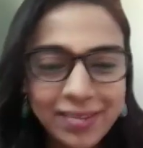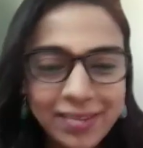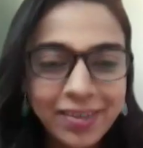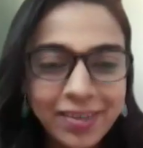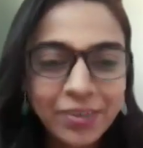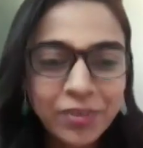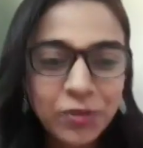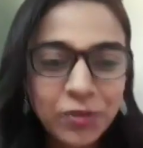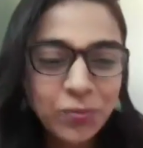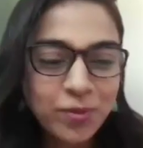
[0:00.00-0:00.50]

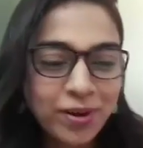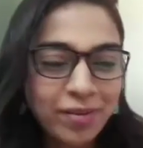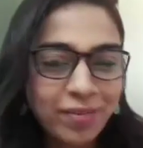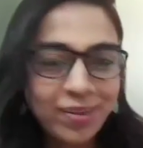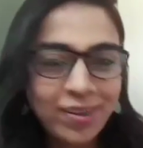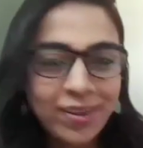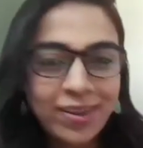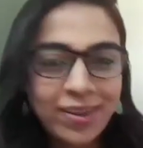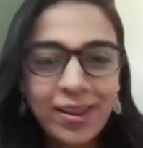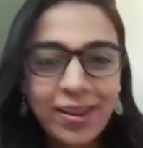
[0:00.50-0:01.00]
Thank you,
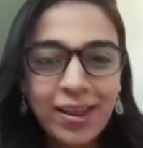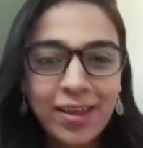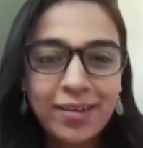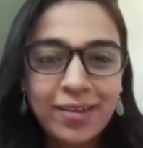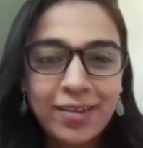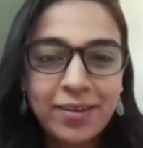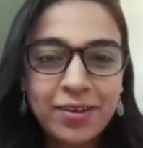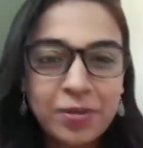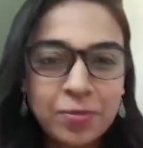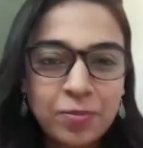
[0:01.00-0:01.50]
Marilyn.
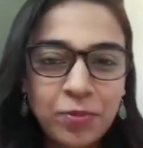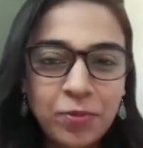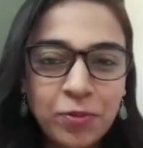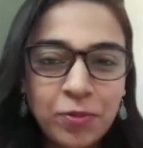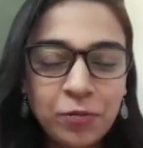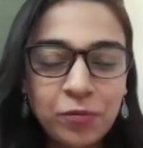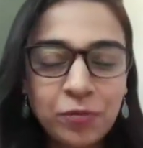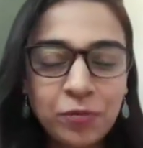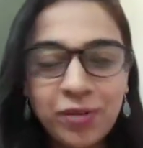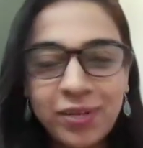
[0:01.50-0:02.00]
And
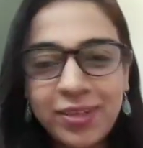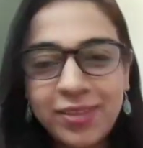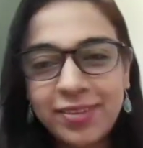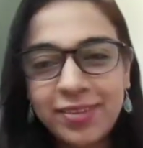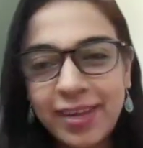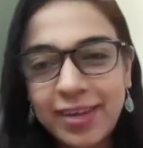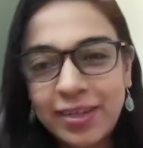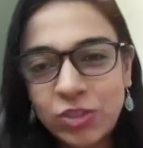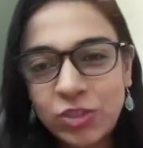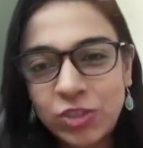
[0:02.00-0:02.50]
beautifully
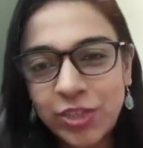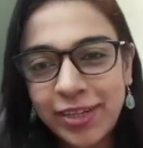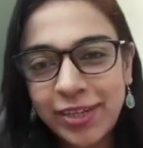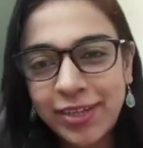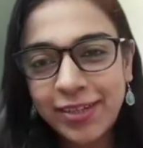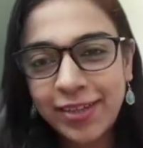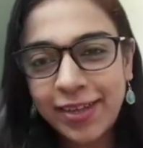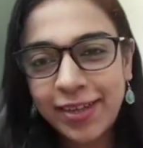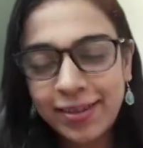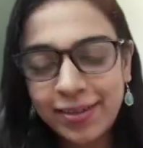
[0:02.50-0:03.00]
said,
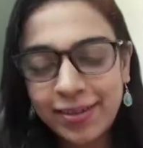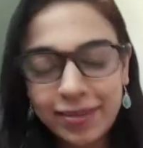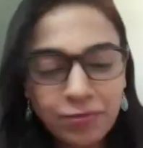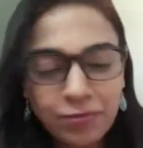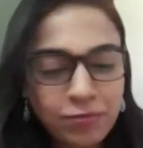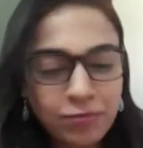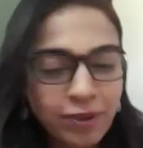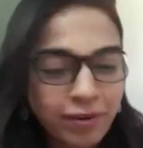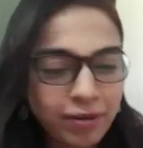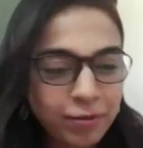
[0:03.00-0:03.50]
Jane,
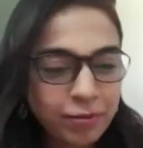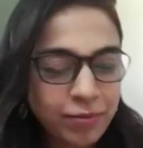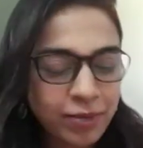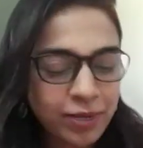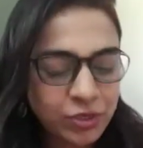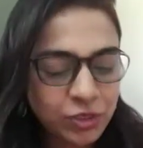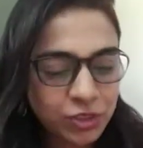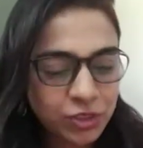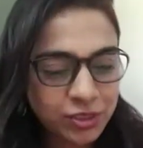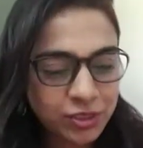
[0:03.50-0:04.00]
Kathleen, very
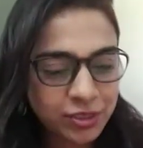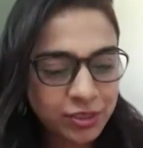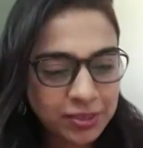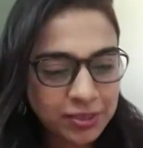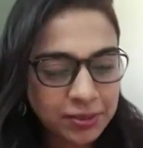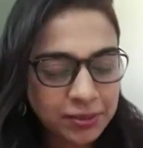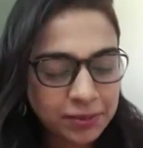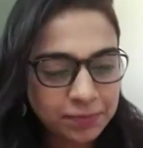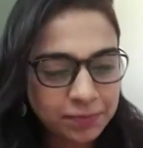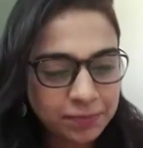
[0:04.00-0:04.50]
much.
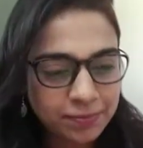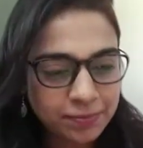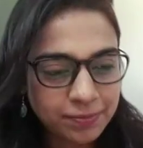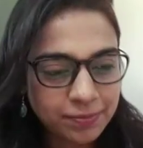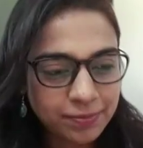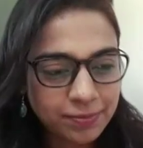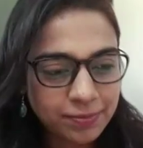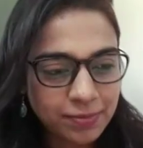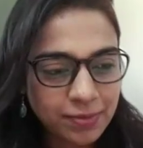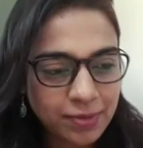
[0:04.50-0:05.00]

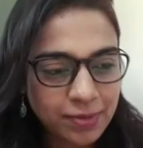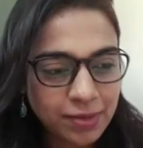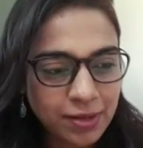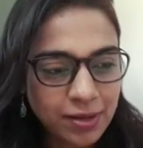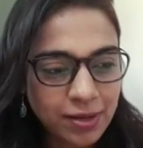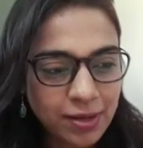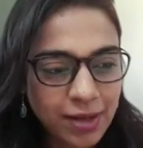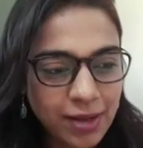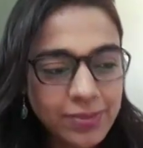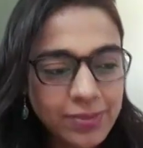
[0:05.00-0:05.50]

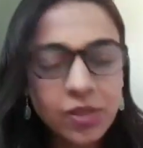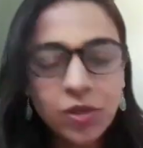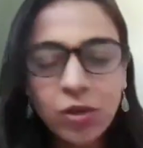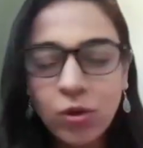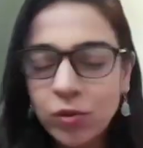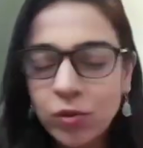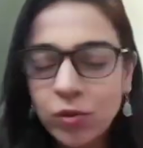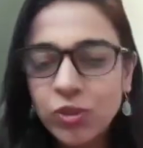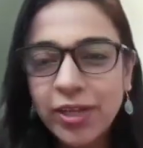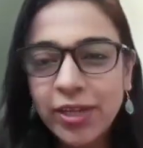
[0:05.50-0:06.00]
As a
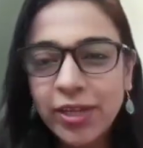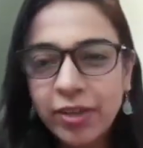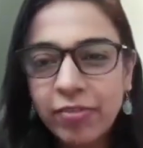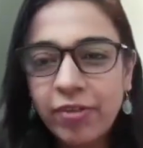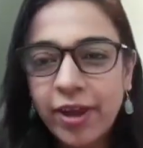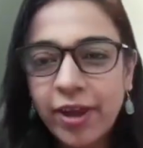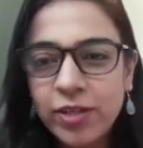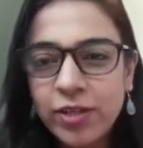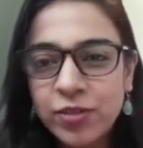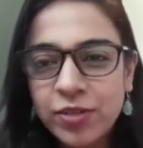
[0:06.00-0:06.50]
coach, I can
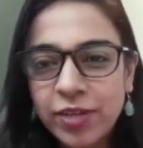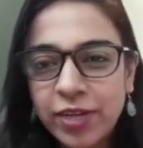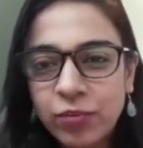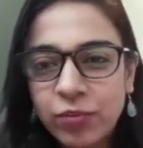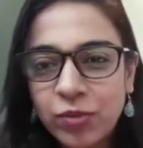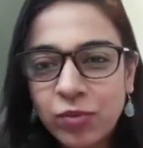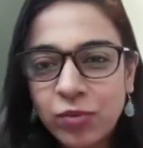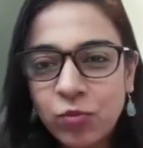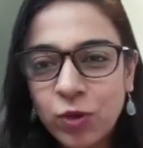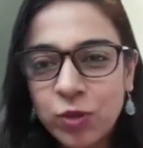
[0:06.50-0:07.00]

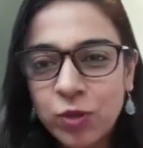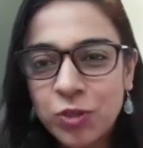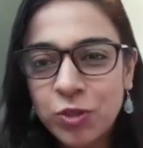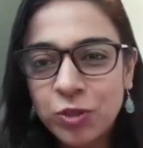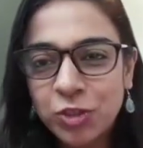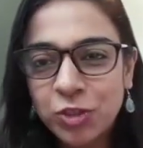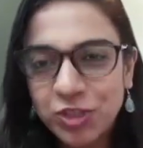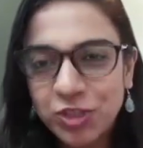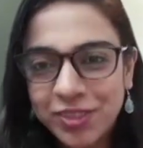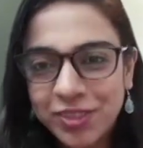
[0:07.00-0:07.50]
resonate with what
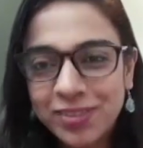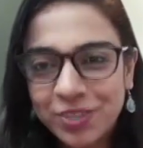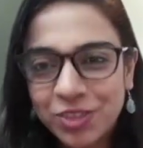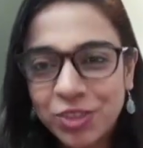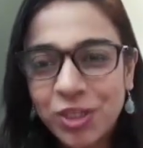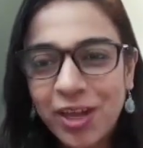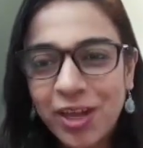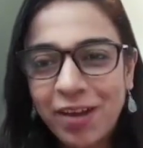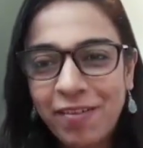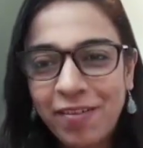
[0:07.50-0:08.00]
you're
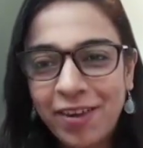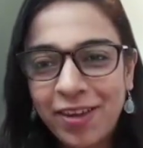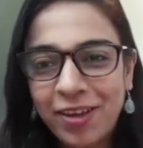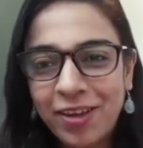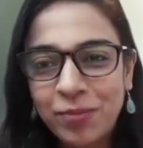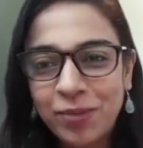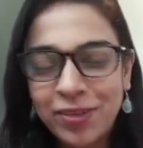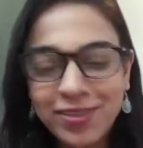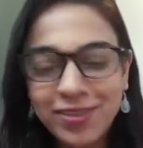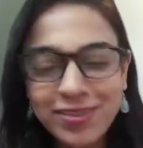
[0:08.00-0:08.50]

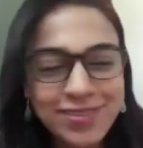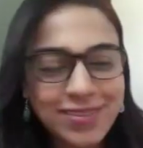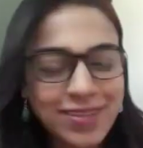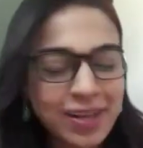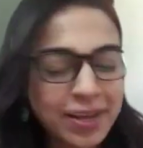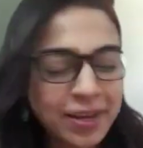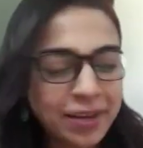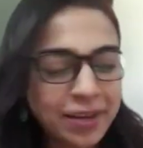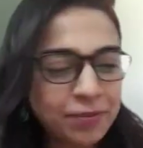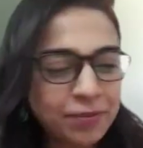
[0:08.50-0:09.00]
sharing because
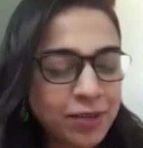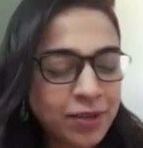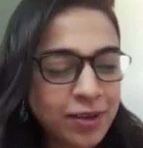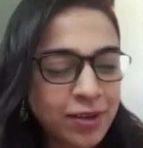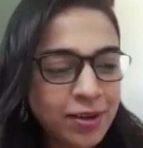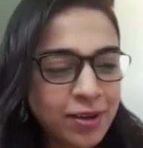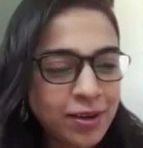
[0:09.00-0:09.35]
I